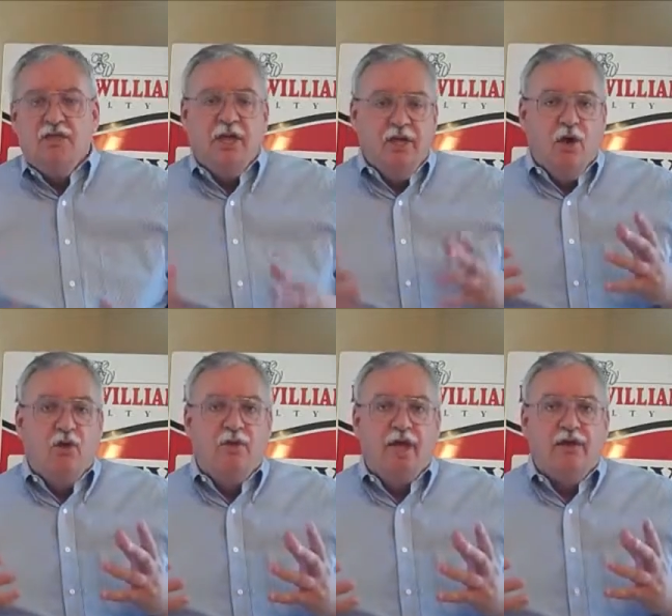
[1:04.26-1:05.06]
They
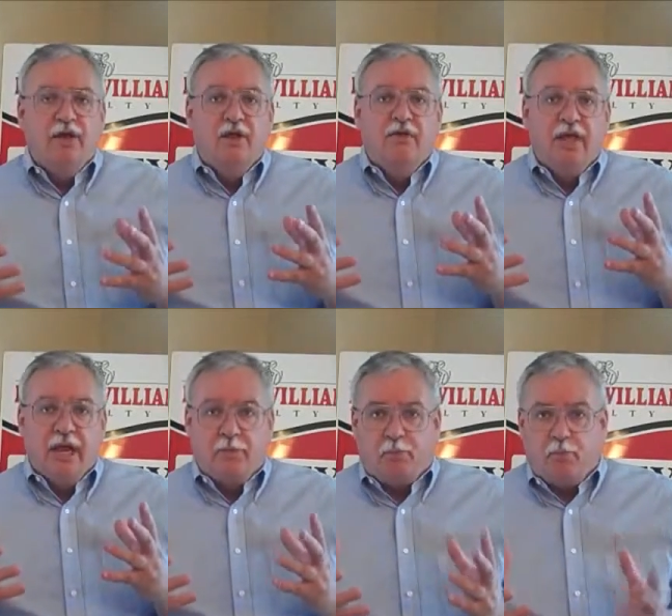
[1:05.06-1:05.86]
know that
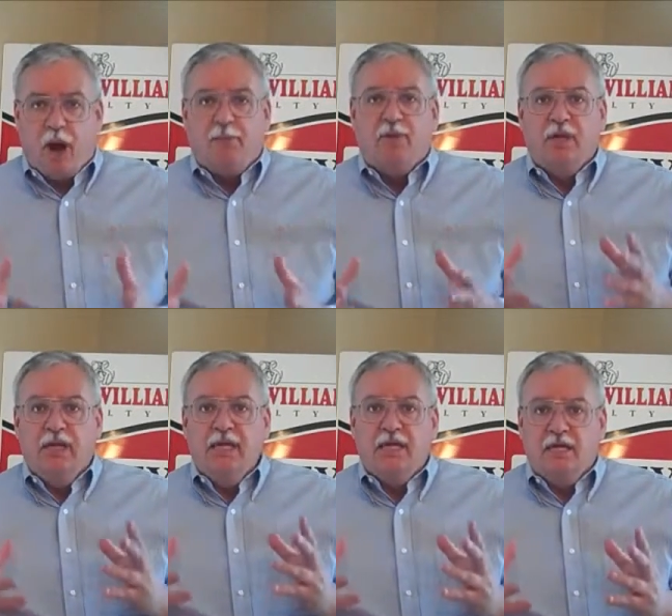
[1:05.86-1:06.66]
a
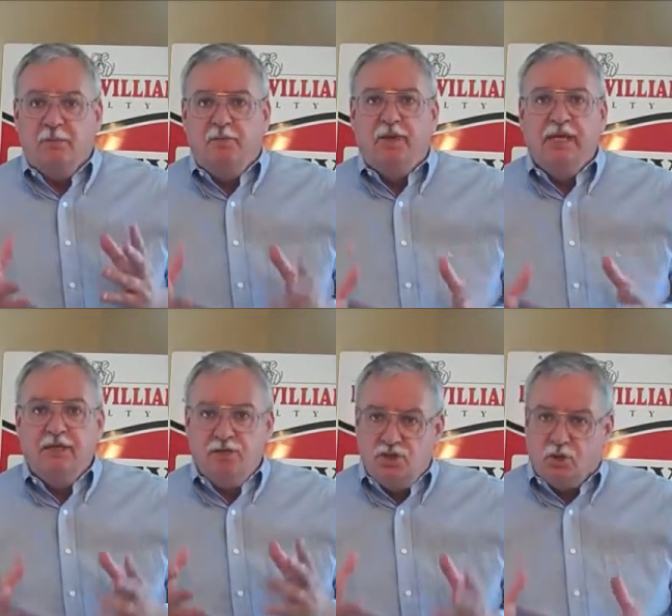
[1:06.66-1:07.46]
properly
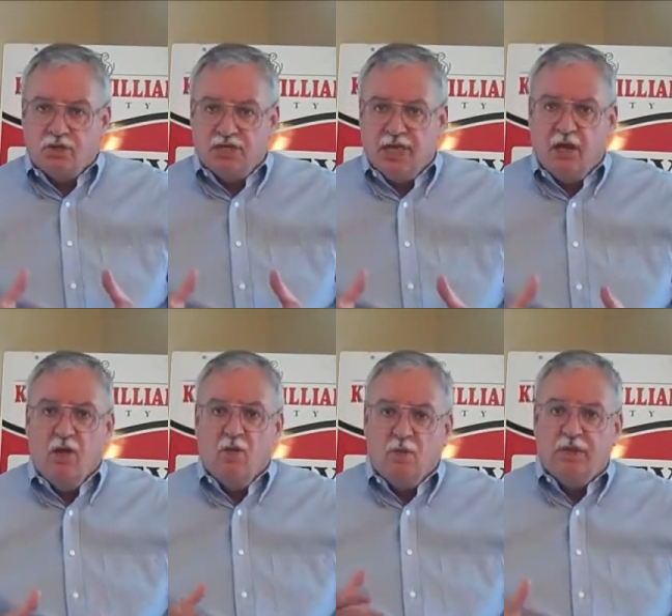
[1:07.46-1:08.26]
completed short sale
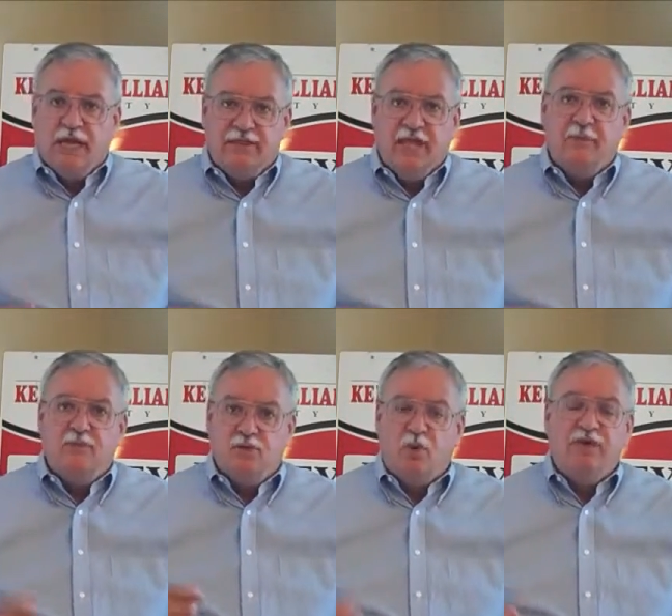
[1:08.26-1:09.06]
will net them
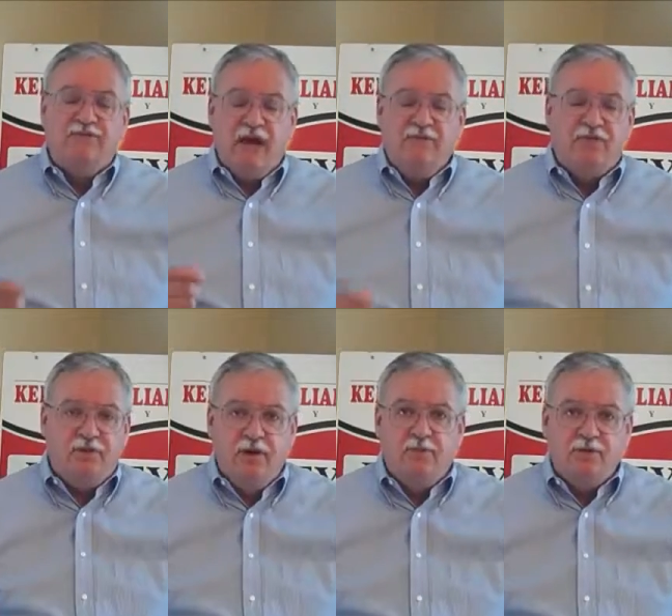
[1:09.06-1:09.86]
25 to
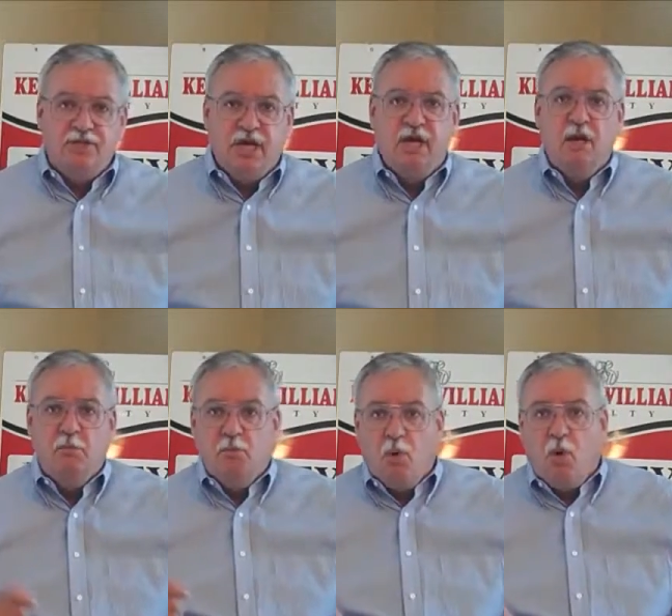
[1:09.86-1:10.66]
30%
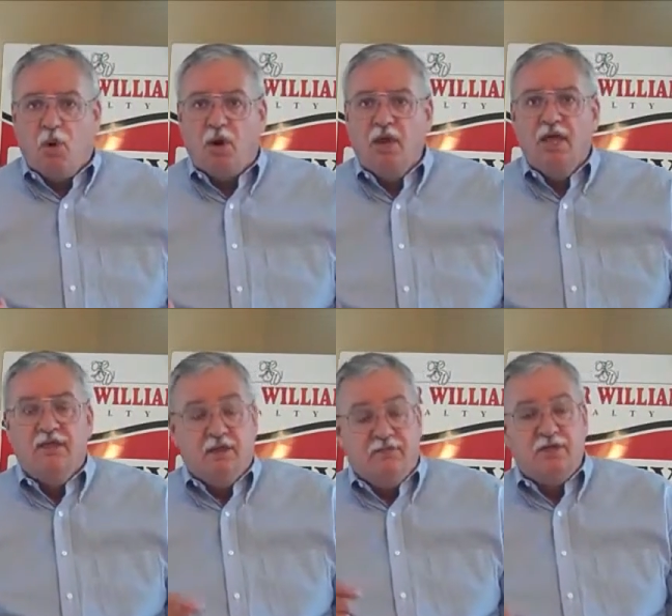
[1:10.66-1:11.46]
more
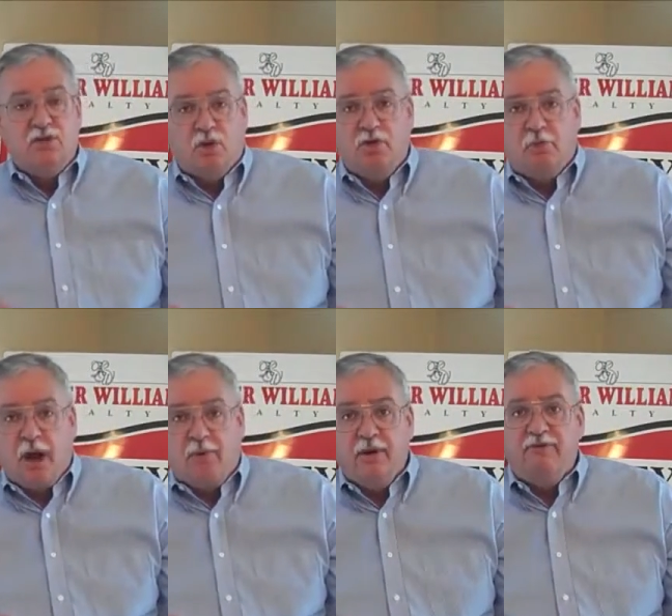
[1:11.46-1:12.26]
than if they sold the
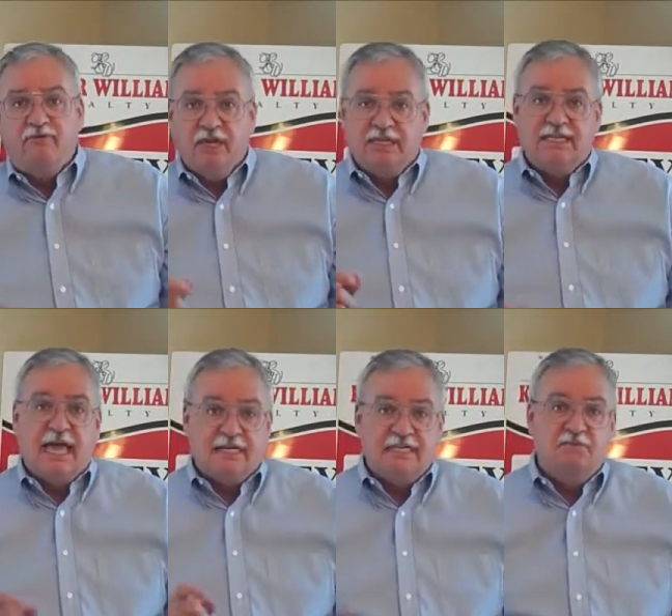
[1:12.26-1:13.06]
property for the
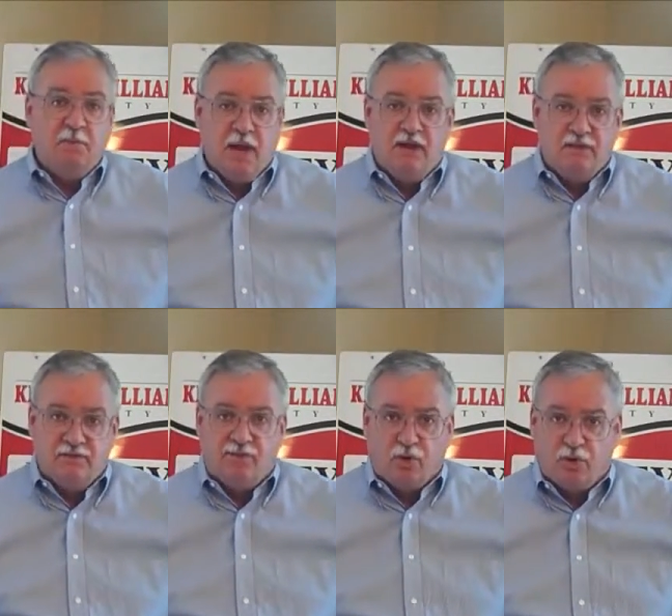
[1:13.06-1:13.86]
exact same amount as a
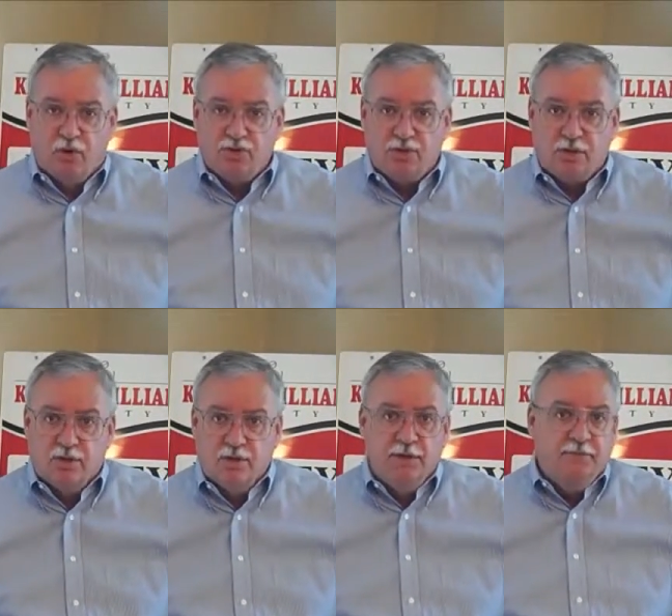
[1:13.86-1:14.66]
foreclosure.
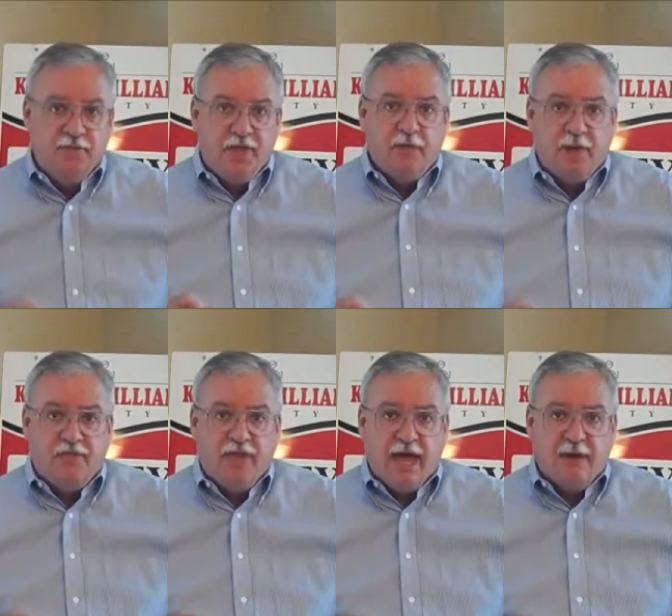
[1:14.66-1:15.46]
Think about
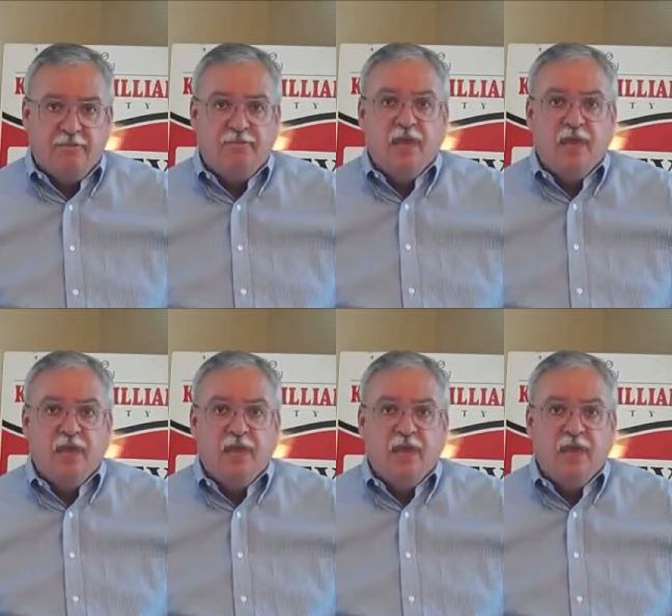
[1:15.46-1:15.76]
that.